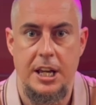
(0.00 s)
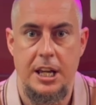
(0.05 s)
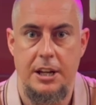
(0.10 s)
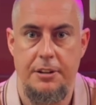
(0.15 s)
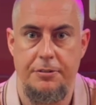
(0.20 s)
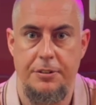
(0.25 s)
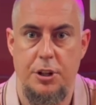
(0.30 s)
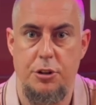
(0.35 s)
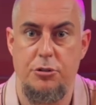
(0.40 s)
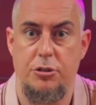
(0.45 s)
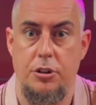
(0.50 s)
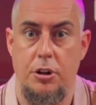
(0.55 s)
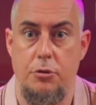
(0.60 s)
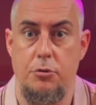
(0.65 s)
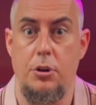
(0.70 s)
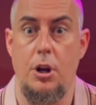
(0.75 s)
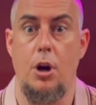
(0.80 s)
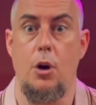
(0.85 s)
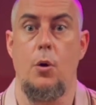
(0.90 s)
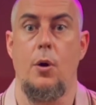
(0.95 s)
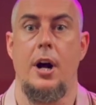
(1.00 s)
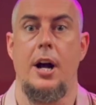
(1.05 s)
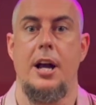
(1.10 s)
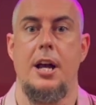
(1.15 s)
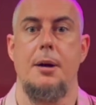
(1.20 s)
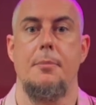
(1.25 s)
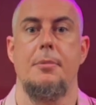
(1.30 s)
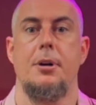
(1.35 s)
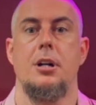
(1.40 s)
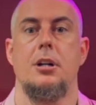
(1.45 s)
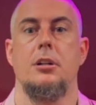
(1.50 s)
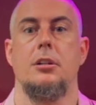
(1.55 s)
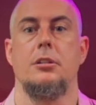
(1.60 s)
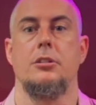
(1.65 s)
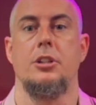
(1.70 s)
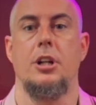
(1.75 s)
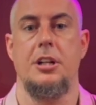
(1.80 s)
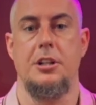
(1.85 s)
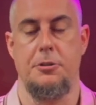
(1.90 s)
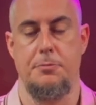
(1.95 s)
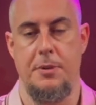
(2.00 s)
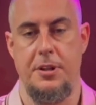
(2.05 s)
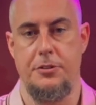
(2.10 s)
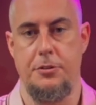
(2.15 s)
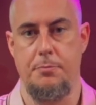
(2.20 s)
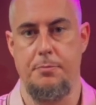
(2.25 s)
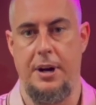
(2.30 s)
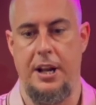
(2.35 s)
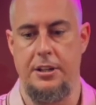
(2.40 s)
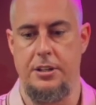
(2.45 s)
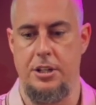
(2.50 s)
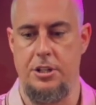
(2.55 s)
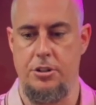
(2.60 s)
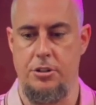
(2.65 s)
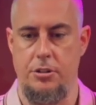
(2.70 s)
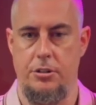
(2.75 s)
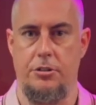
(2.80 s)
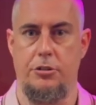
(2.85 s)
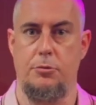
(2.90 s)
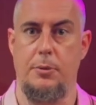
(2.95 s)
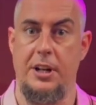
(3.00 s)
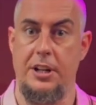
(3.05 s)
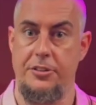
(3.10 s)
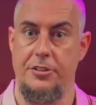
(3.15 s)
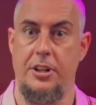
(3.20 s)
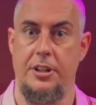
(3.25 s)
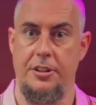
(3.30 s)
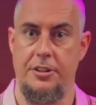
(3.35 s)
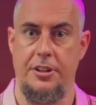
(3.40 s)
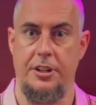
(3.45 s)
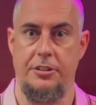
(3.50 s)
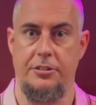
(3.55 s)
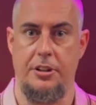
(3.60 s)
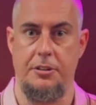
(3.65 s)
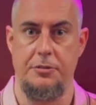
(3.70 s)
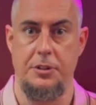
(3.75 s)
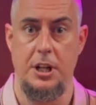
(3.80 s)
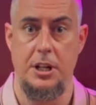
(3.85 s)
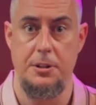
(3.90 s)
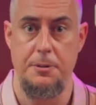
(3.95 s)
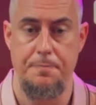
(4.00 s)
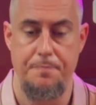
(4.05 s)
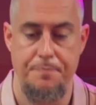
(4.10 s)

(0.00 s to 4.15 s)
For those who don't know, I am a Chinese medicine practitioner as well as the other things I've done.